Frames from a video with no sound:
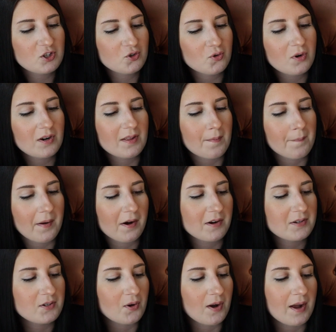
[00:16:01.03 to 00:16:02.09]
sure that
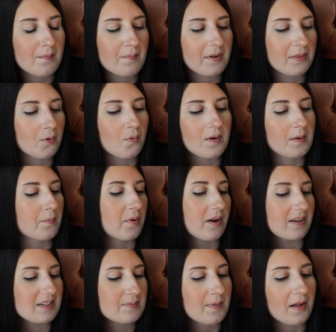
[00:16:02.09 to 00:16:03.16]
Marisol had been the one to put
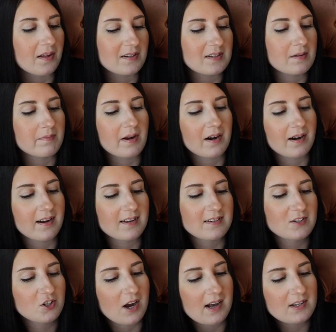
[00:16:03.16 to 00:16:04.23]
a spell on
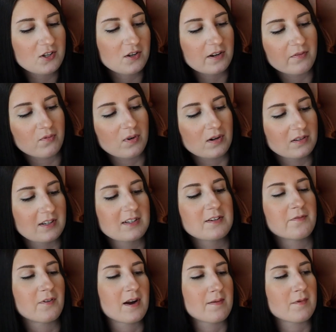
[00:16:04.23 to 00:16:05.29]
Tiberius. Jacks could have willed it to
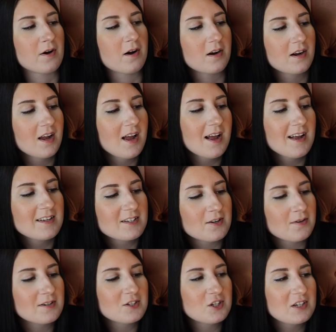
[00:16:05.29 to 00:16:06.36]
frame her.
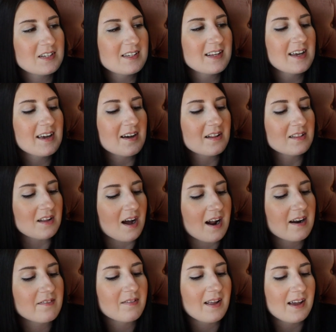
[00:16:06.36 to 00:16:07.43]
So it's just like a
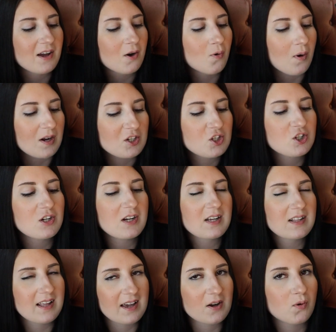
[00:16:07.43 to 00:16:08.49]
lot of like questioning,
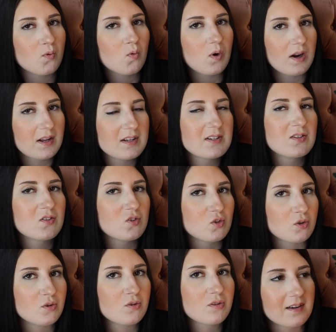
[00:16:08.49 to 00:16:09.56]
like what is the
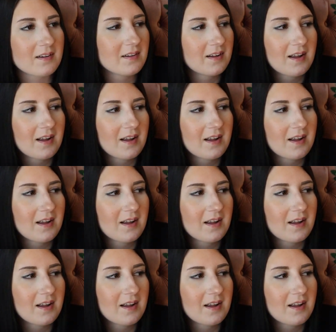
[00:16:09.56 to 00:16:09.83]
truth?